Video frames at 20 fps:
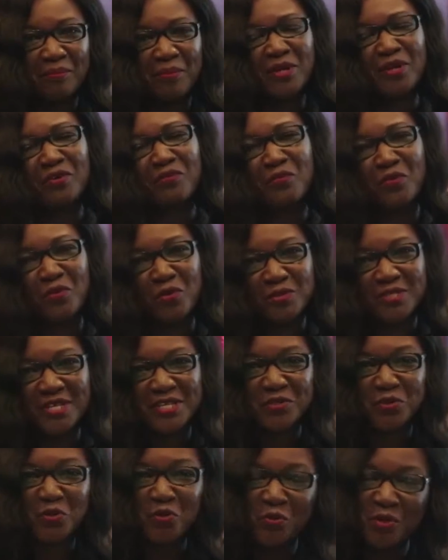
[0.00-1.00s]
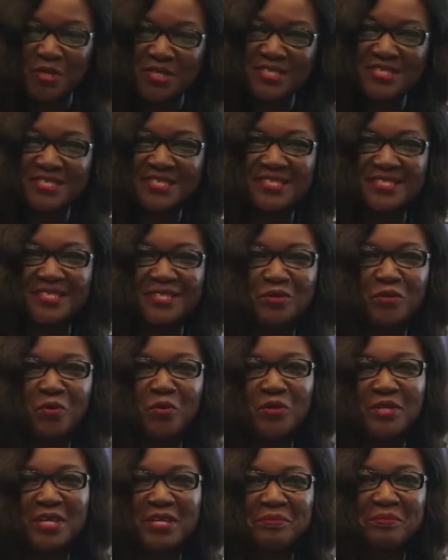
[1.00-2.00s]
But of course, as always, she
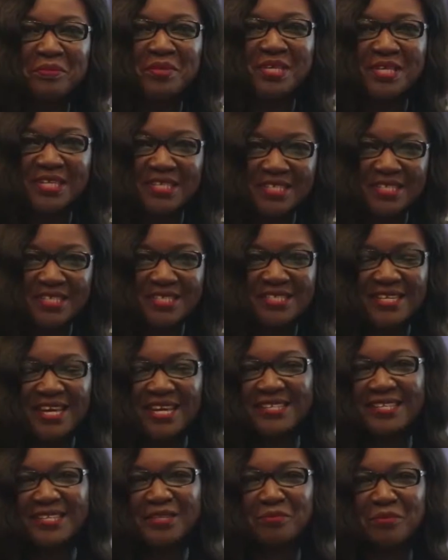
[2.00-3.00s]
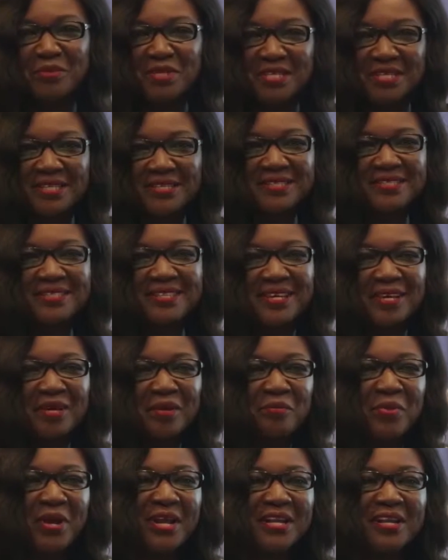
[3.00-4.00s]
goaded me, she chided me, and
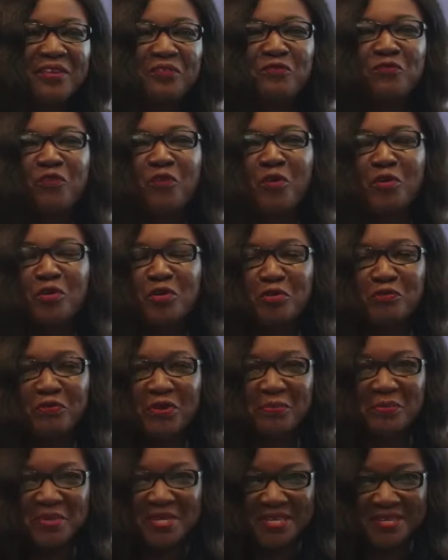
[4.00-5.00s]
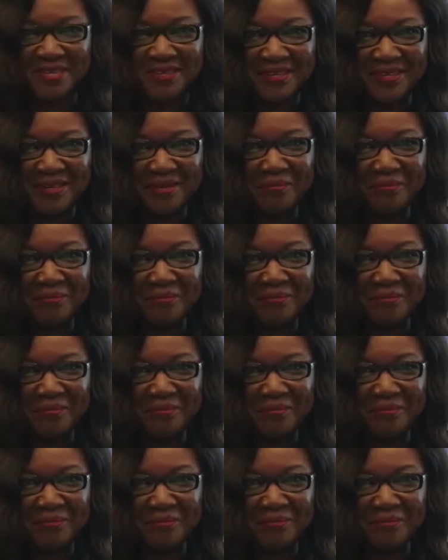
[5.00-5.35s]
probably fawned over me,